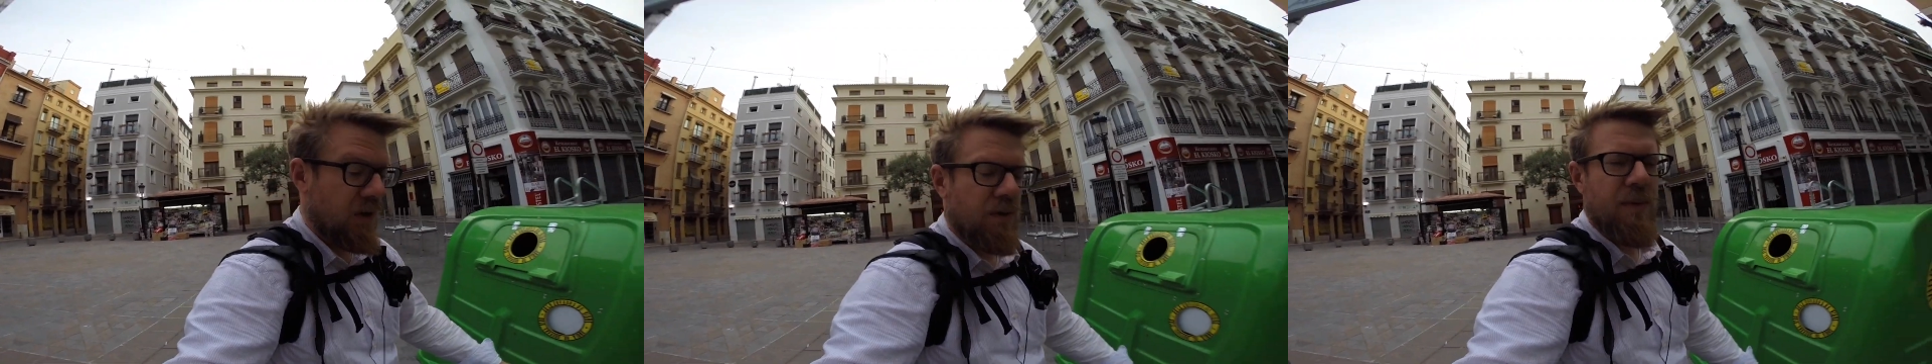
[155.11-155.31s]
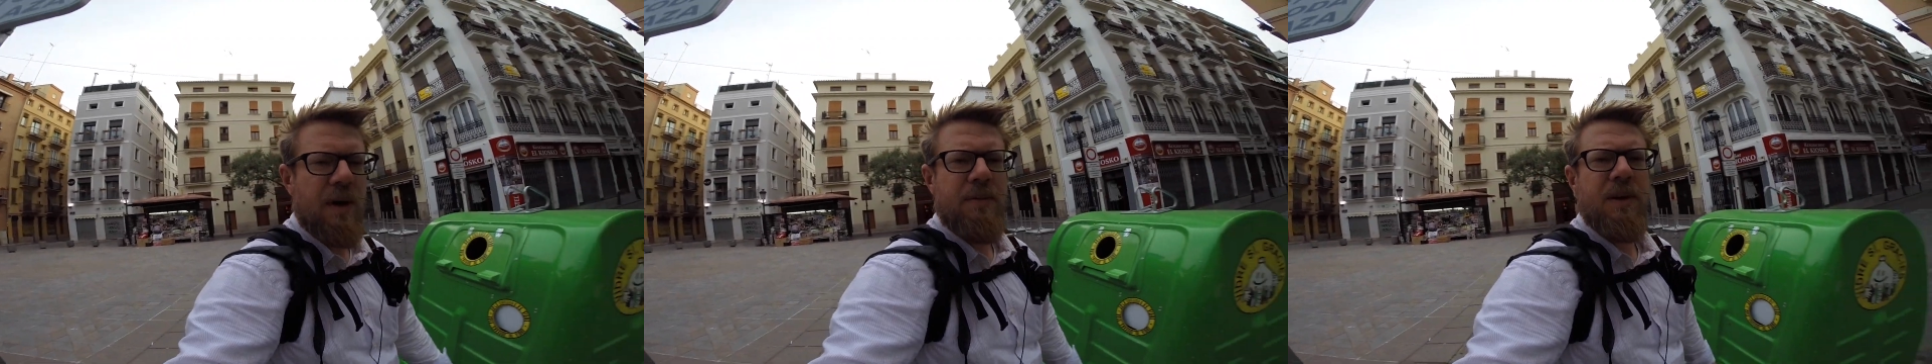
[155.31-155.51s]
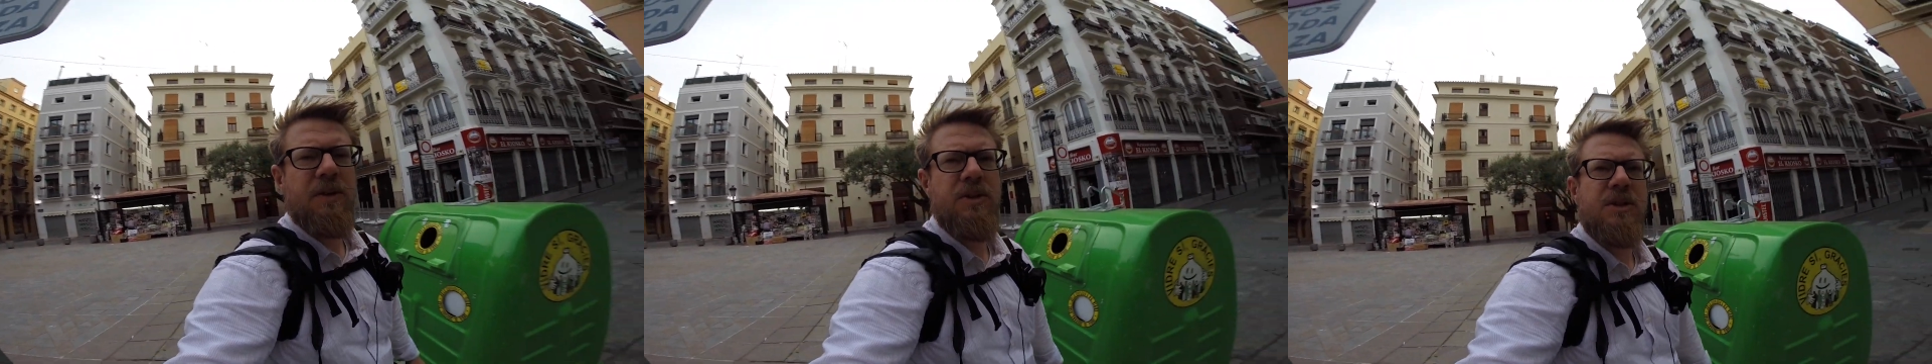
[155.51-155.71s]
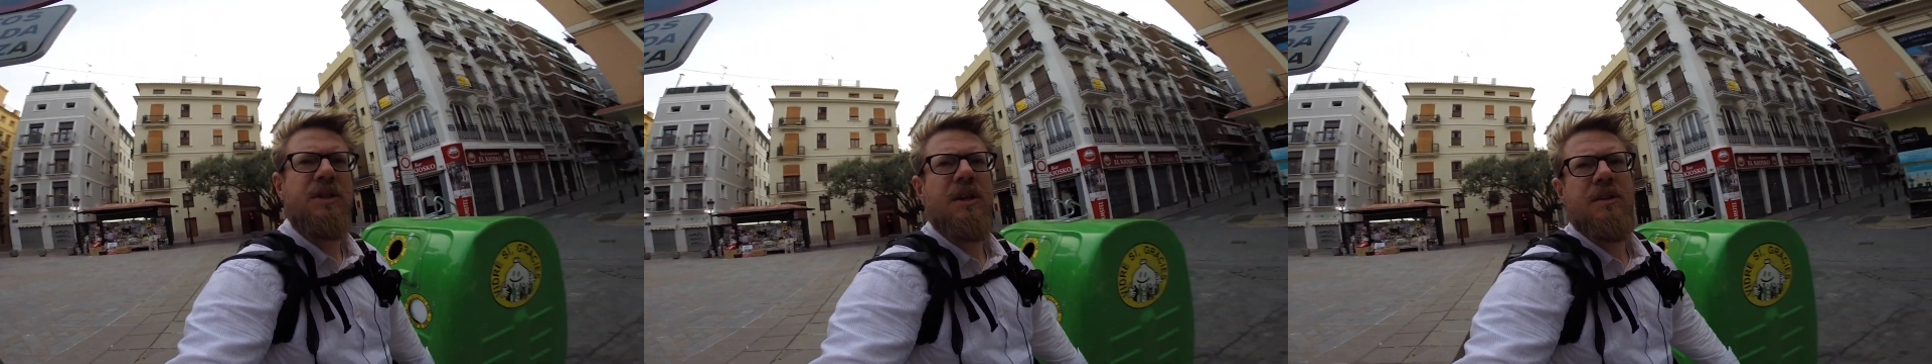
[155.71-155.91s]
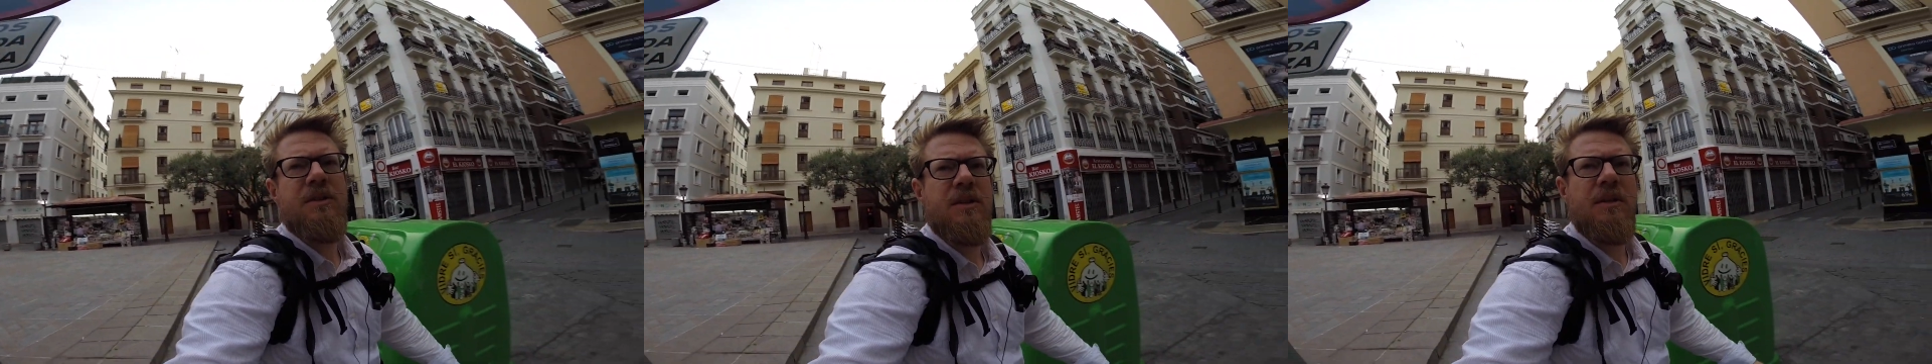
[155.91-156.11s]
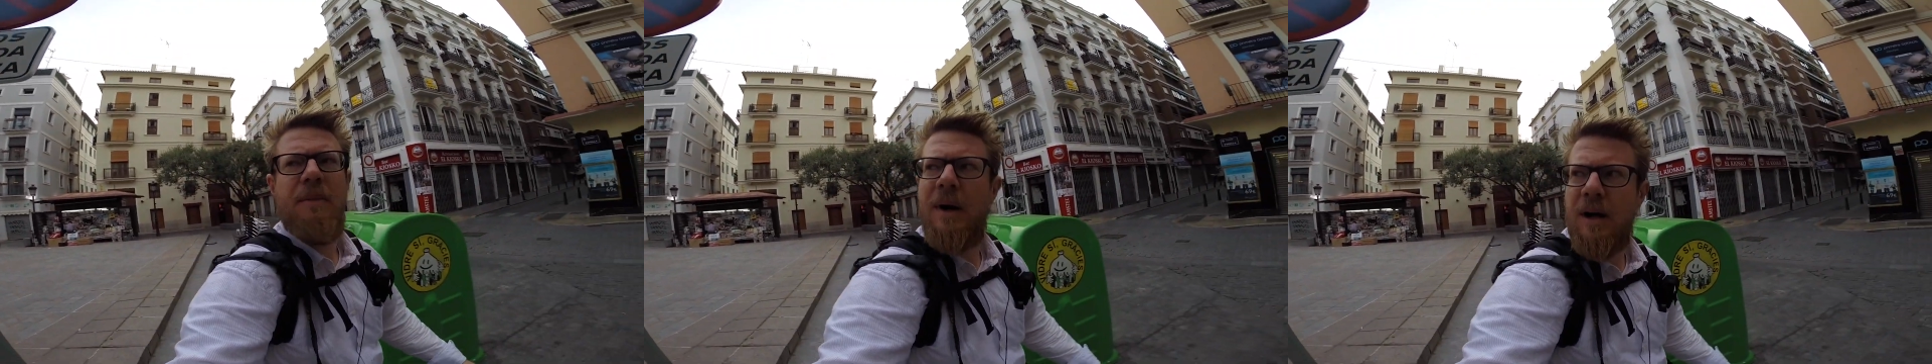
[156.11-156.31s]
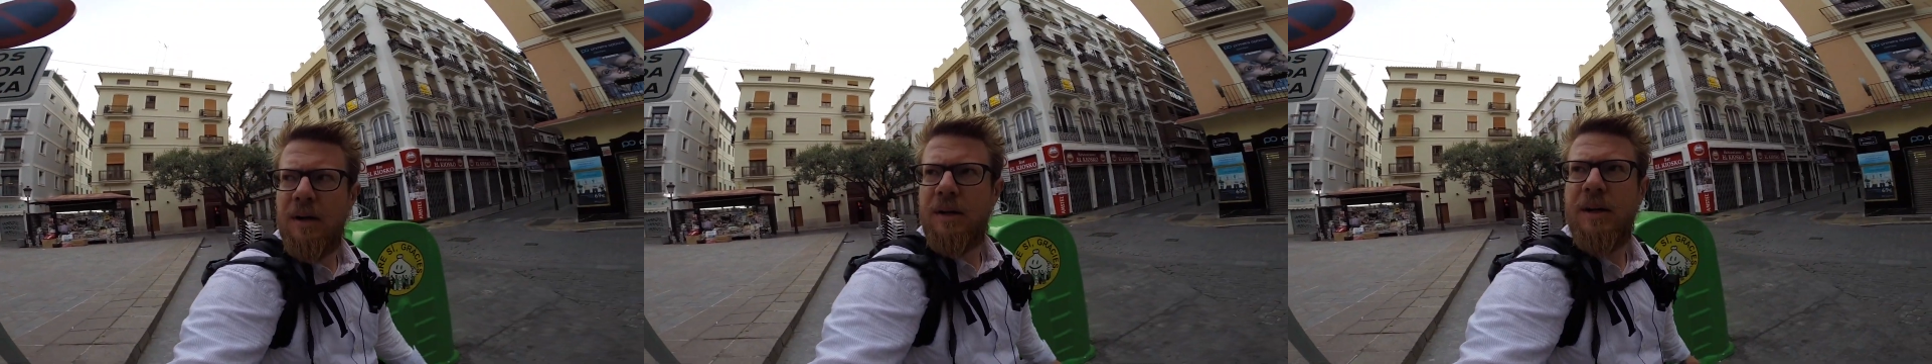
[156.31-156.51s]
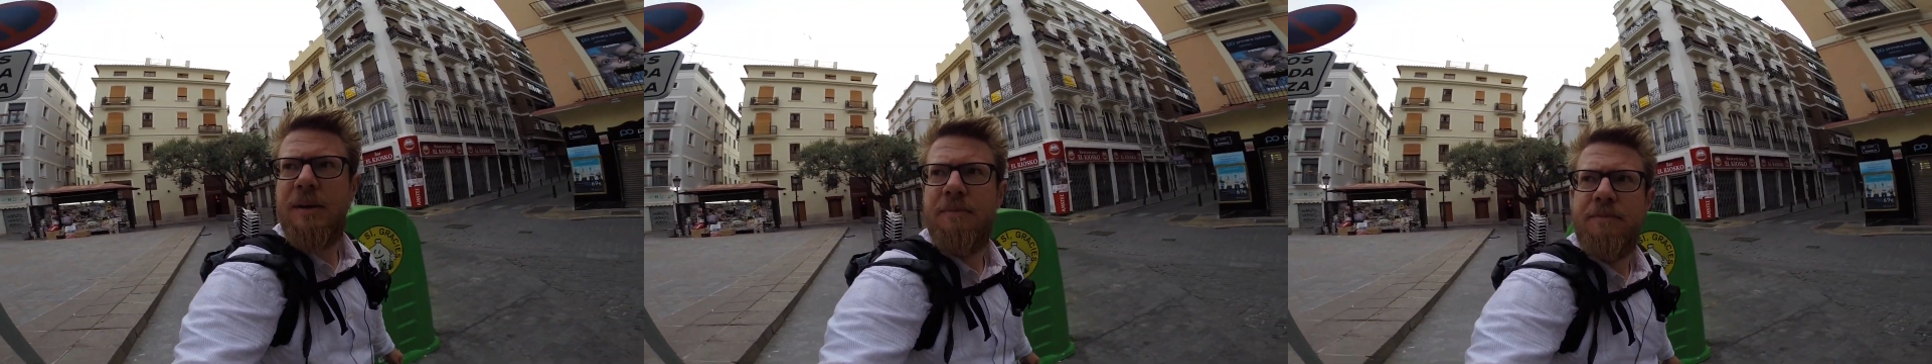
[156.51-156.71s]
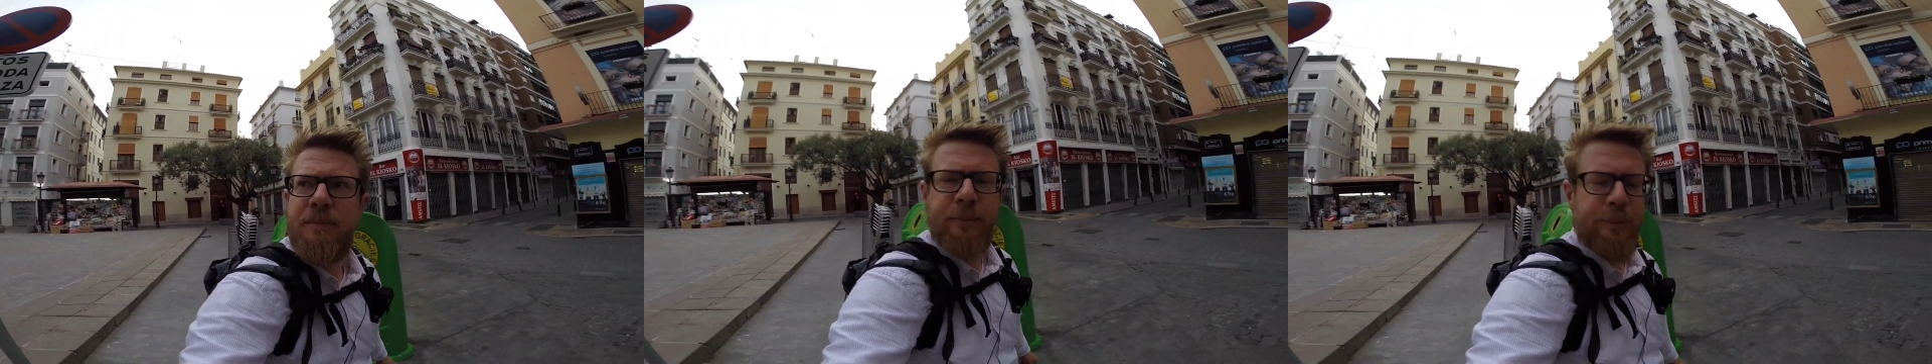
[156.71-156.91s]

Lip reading: Or maybe I'll just go to the market.